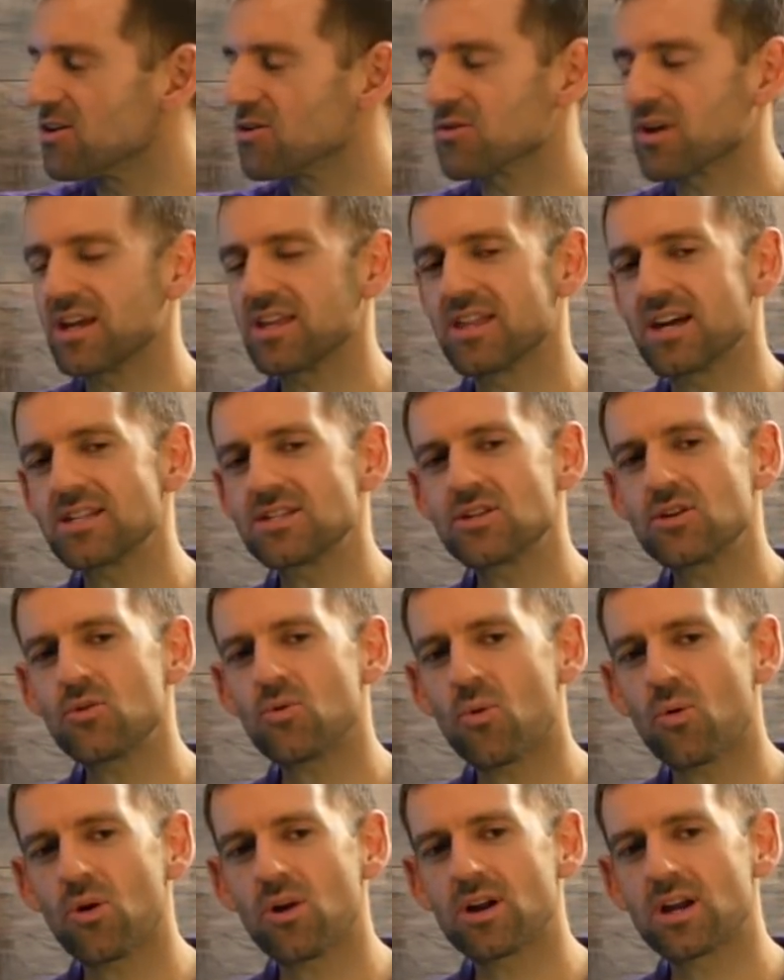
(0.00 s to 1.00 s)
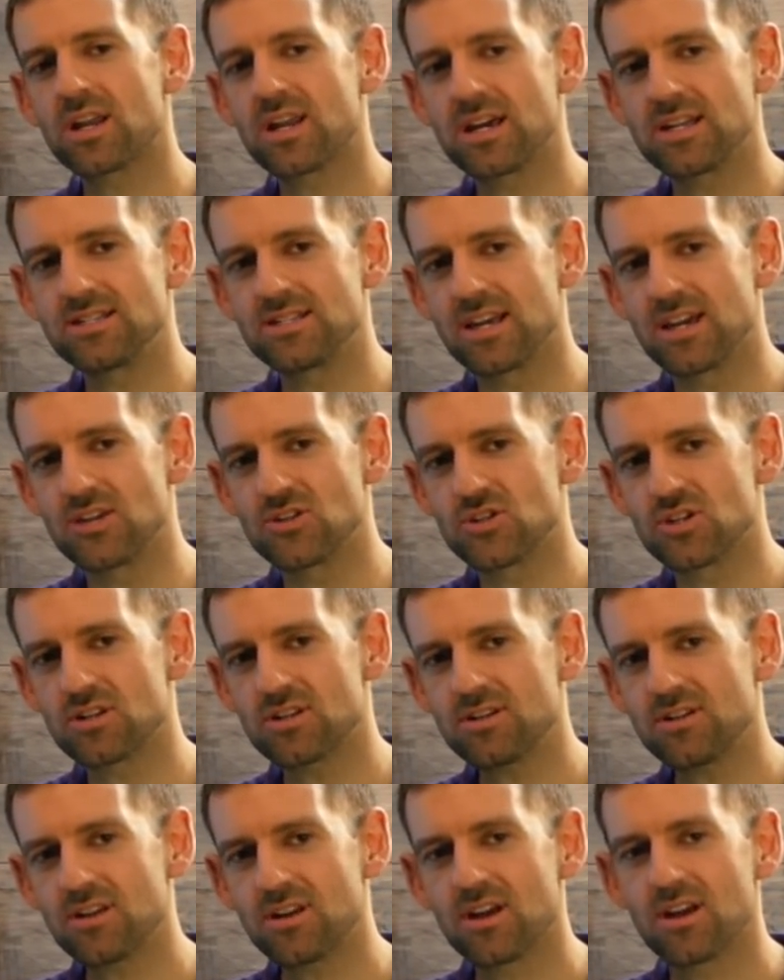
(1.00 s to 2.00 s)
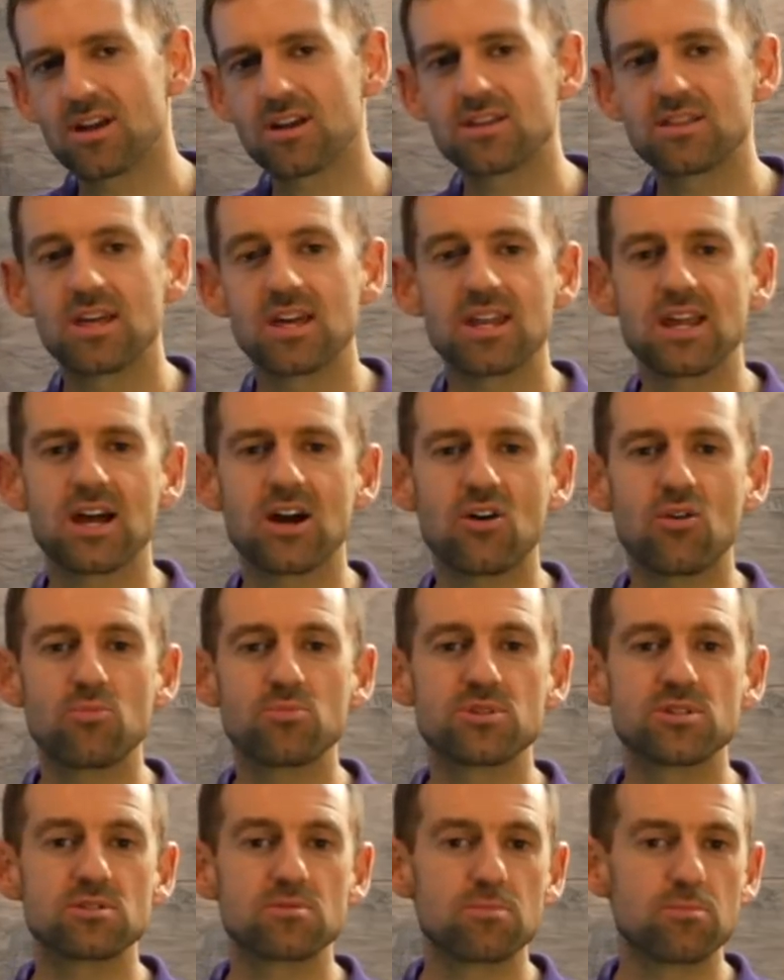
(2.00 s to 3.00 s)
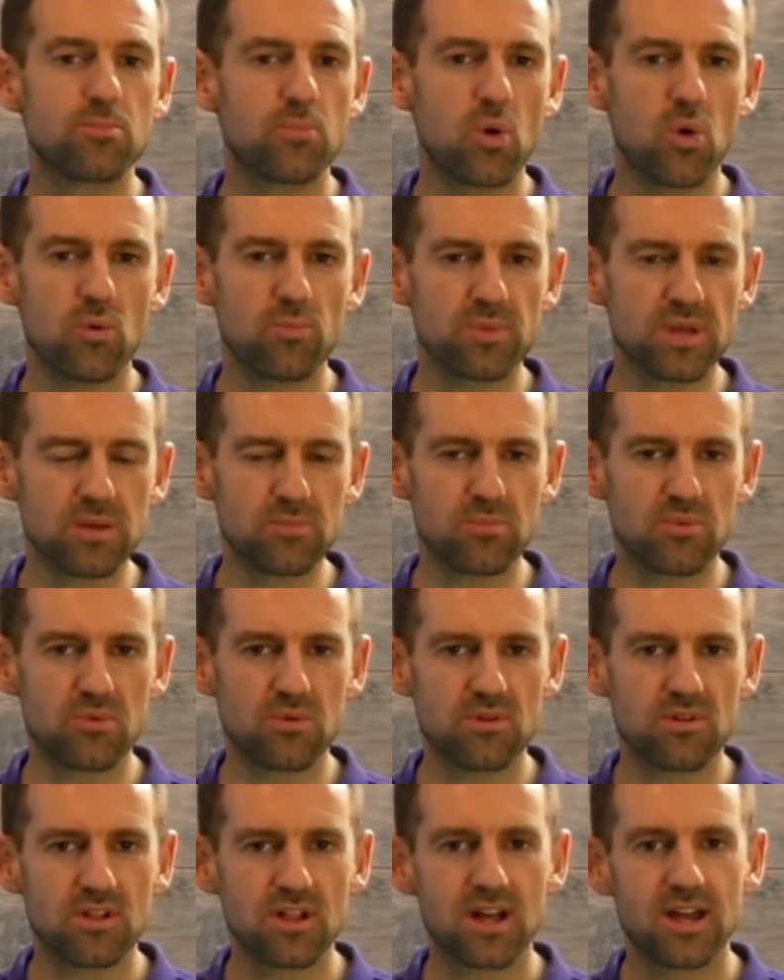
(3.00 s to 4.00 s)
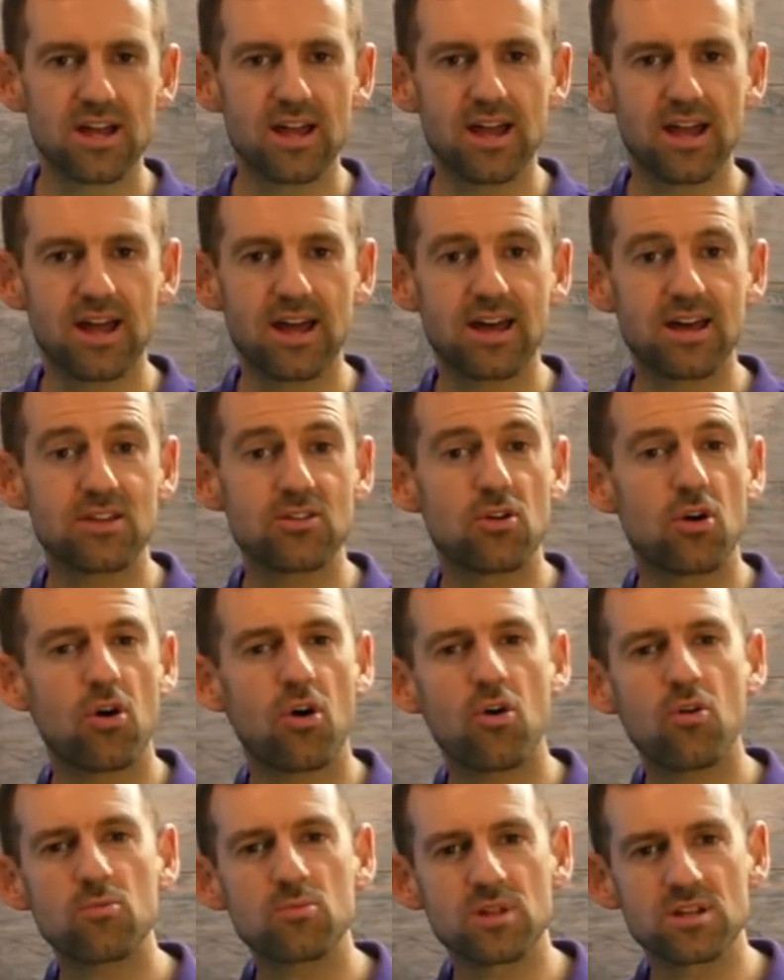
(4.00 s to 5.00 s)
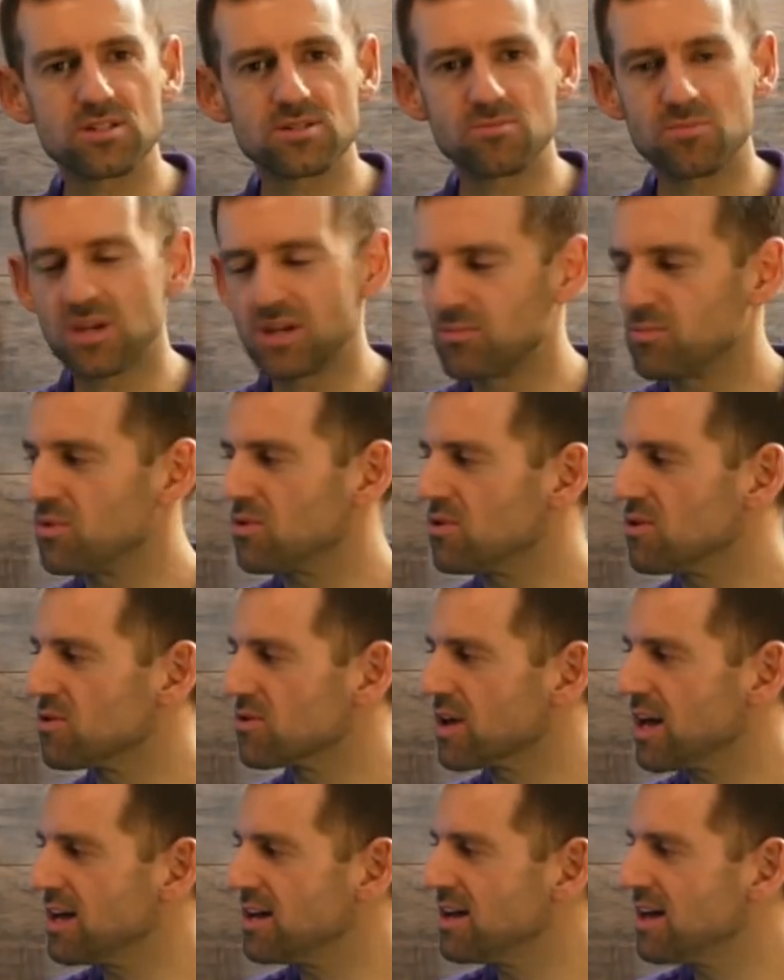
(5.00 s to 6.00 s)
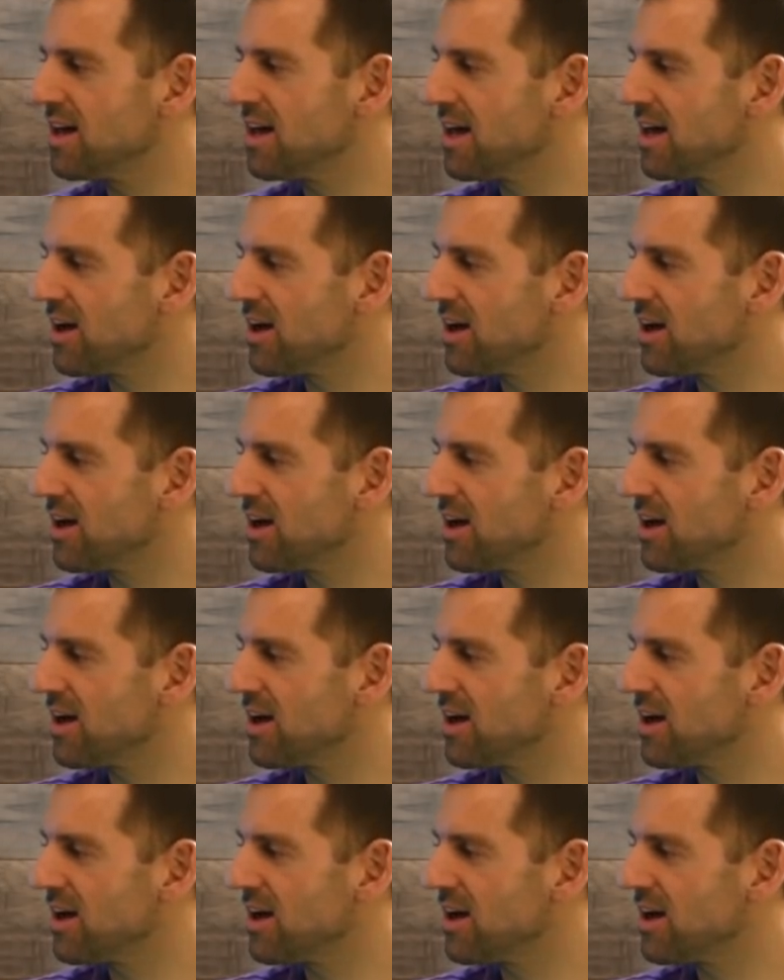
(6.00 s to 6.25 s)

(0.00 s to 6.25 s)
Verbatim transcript: Okay, that's an organization that helps poor people and homeless people, okay?